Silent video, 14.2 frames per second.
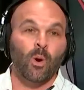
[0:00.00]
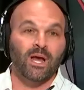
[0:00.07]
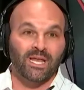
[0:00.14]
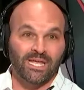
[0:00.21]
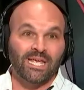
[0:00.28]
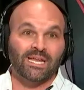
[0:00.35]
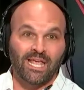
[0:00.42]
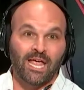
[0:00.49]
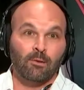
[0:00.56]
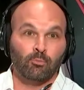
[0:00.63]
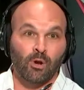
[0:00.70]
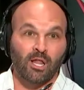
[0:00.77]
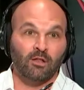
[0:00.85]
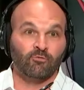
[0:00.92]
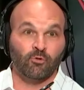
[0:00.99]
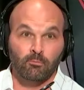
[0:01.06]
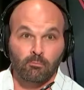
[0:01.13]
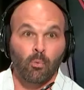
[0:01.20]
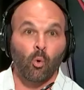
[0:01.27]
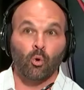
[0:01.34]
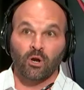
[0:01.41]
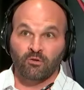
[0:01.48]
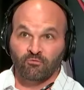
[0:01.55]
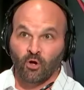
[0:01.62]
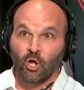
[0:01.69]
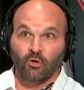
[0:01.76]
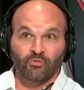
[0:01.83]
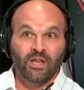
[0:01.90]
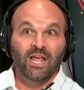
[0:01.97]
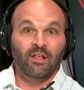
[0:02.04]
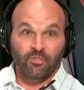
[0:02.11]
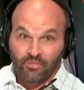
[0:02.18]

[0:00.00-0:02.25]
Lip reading: a way to get Gabe Relaford more involved